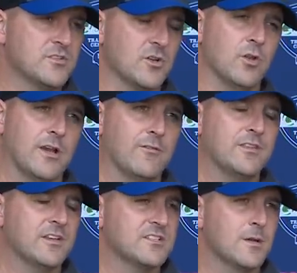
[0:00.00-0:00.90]
So, look,
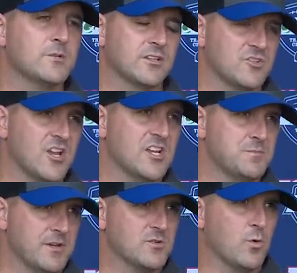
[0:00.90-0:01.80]
everything's subject to change
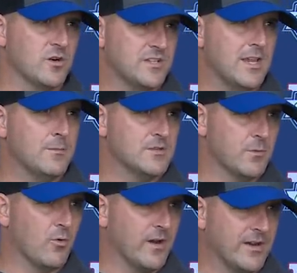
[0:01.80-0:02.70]
based on where our team is.
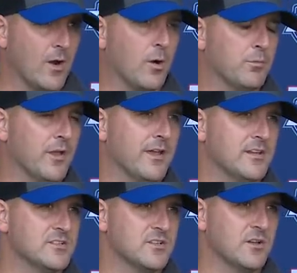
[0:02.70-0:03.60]
But right now our plan
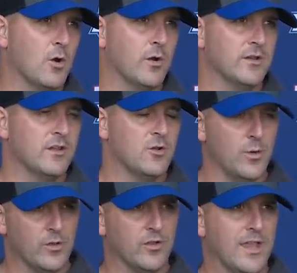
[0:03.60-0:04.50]
is to go into the New
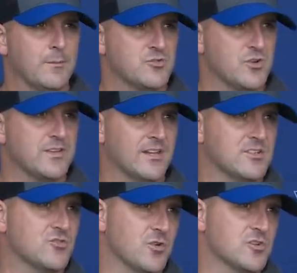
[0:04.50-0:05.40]
England game and treat that as
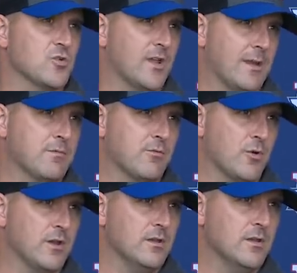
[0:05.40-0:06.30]
the traditional game
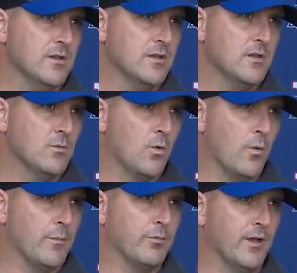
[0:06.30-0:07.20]
three, where
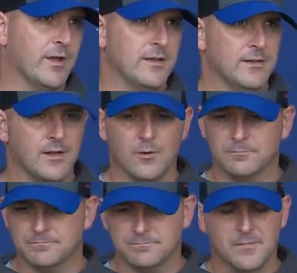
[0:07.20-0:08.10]
we play, you know,
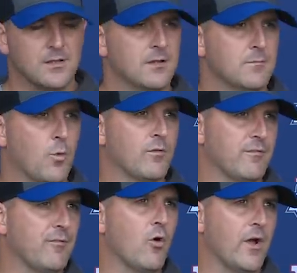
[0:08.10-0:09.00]
more of
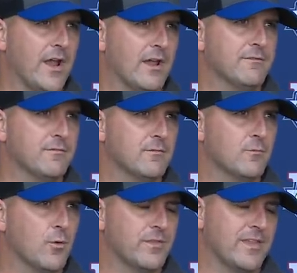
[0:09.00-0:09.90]
a full half
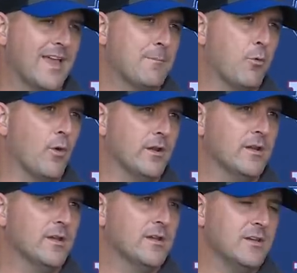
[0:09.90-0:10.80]
with, at that point,
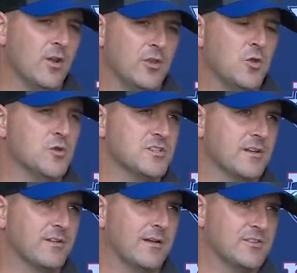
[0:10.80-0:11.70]
you know, the units that
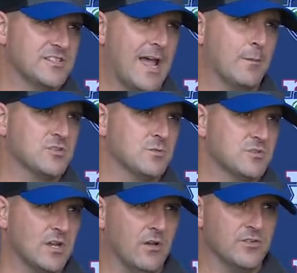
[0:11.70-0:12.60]
have kind of established
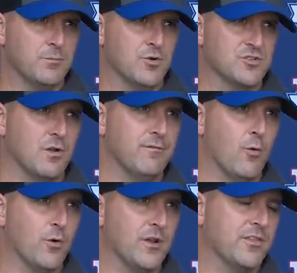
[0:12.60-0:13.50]
themselves and pushed on
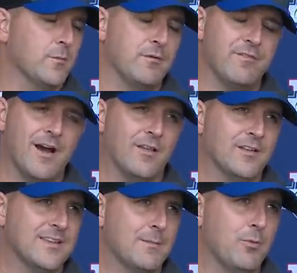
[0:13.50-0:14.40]
forward. Nothing will be final
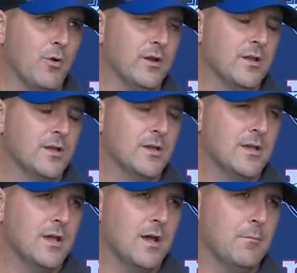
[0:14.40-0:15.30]
at that point,
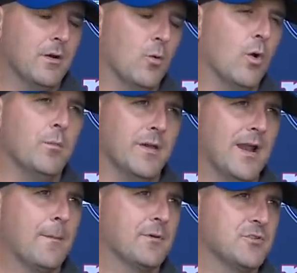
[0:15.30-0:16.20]
but it will be an
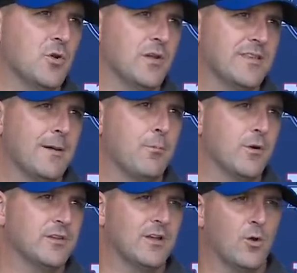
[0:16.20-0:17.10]
opportunity at that
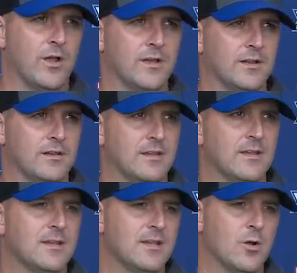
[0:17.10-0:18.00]
point to go ahead and,
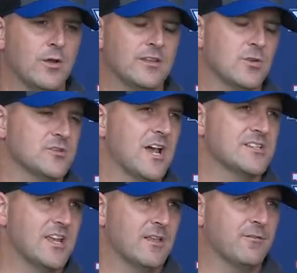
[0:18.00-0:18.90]
you know, get those
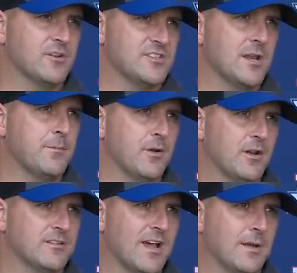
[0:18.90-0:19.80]
guys together for an extended
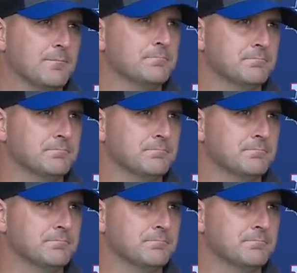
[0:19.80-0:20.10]
period of time.